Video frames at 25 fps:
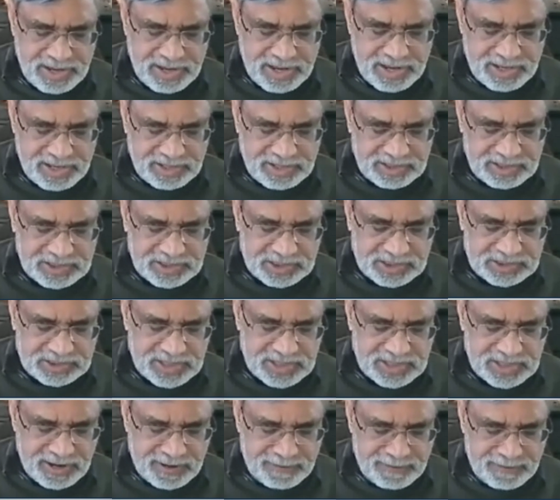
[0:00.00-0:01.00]
And this is
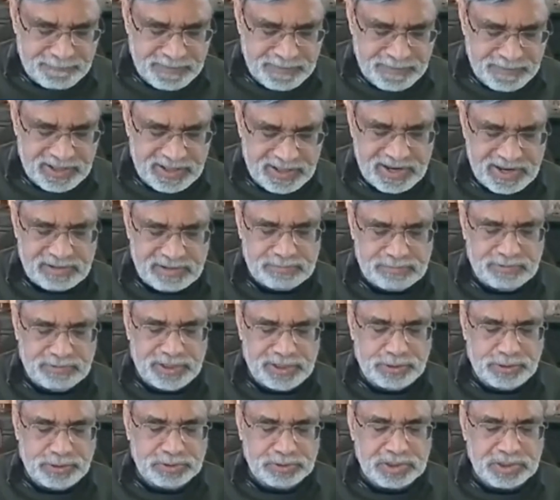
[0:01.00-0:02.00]
sign mean that
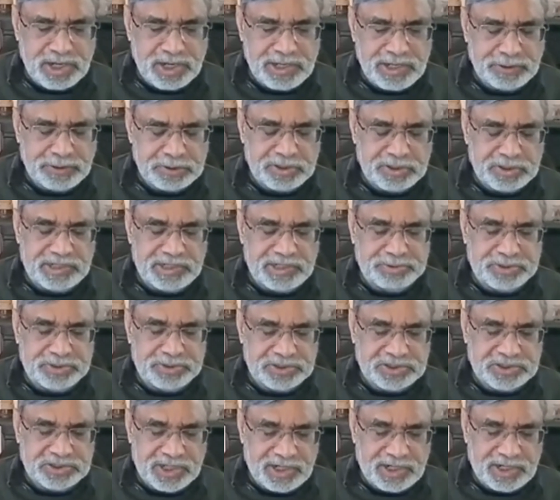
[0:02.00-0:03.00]
when you're trying to lift
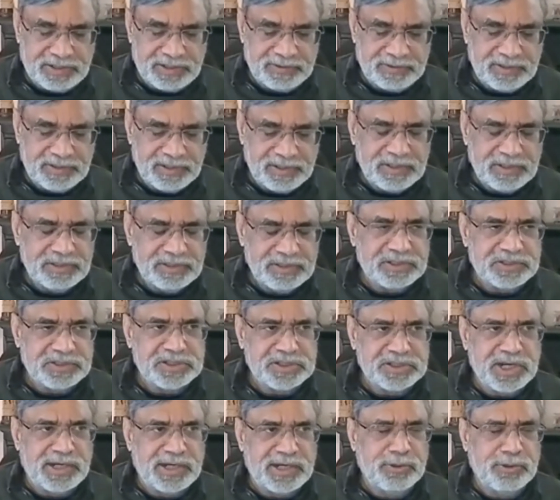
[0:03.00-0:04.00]
the
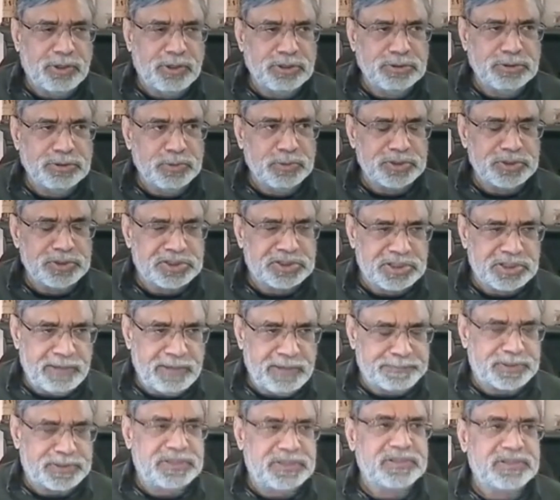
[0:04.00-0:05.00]
child almost
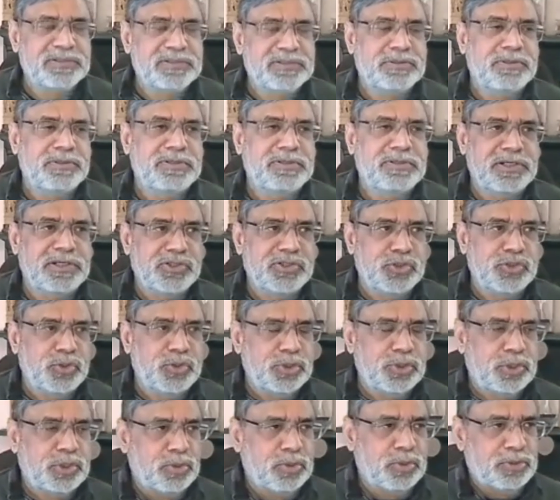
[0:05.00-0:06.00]
slips. So there is
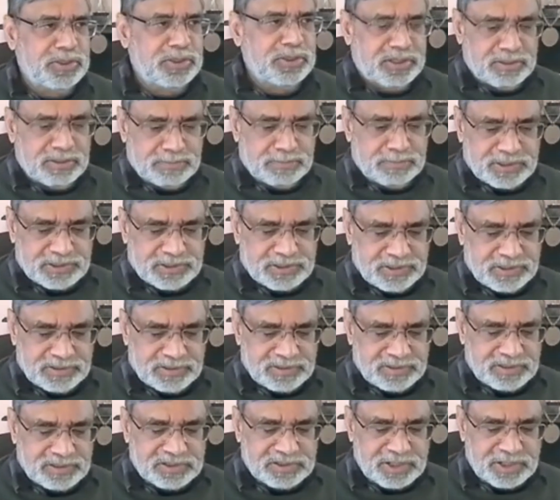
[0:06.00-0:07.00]
no tone in the
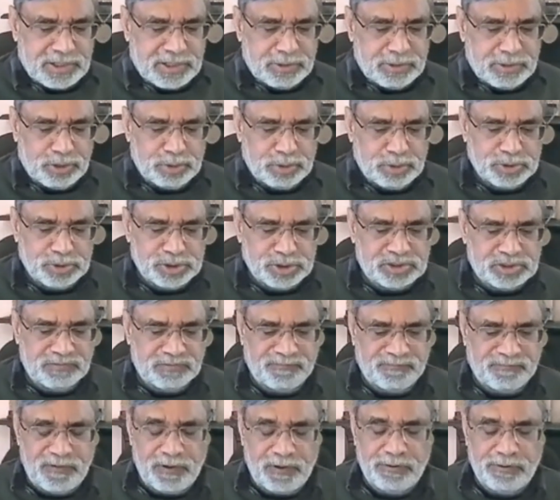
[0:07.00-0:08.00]
muscle. The child almost
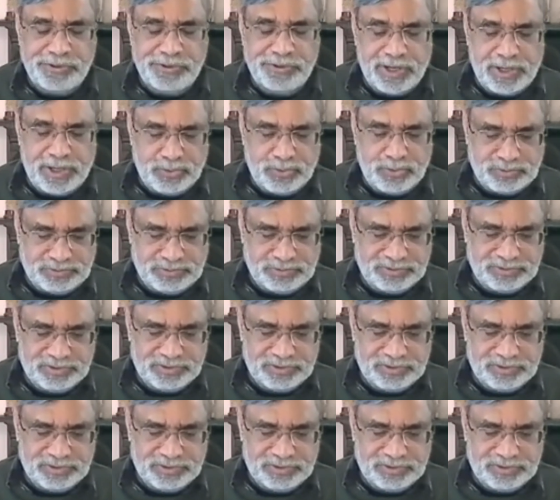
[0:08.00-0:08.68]
fall down.